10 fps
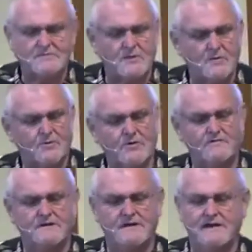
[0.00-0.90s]
part proves
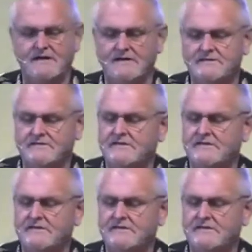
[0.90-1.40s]
that he is